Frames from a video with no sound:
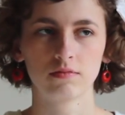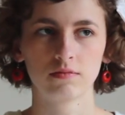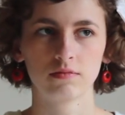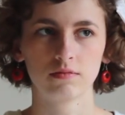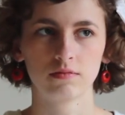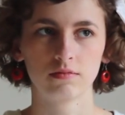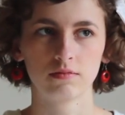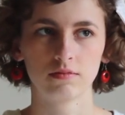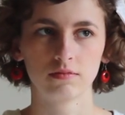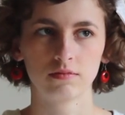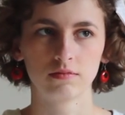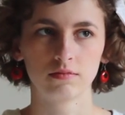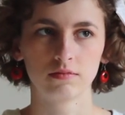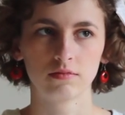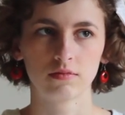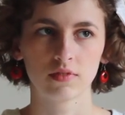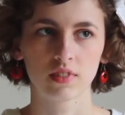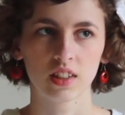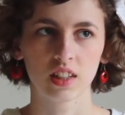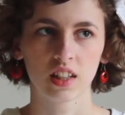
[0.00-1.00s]

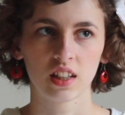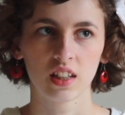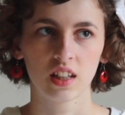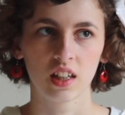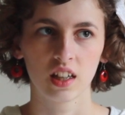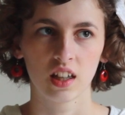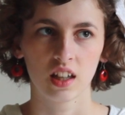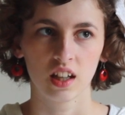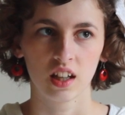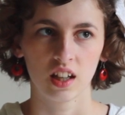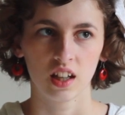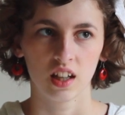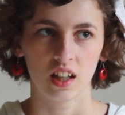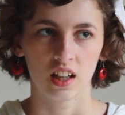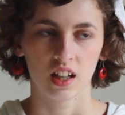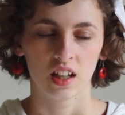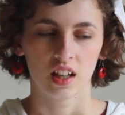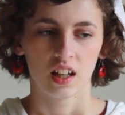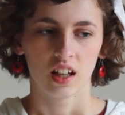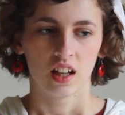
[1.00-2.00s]

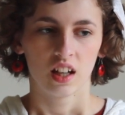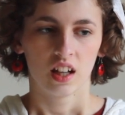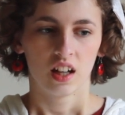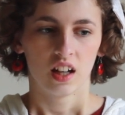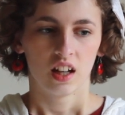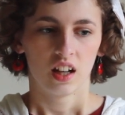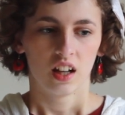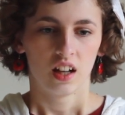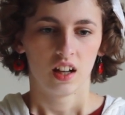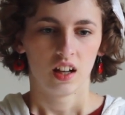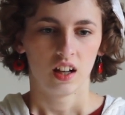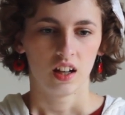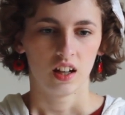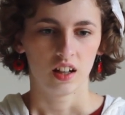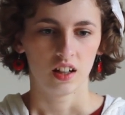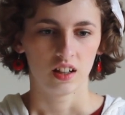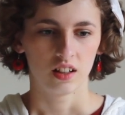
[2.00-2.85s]
(no one is talking)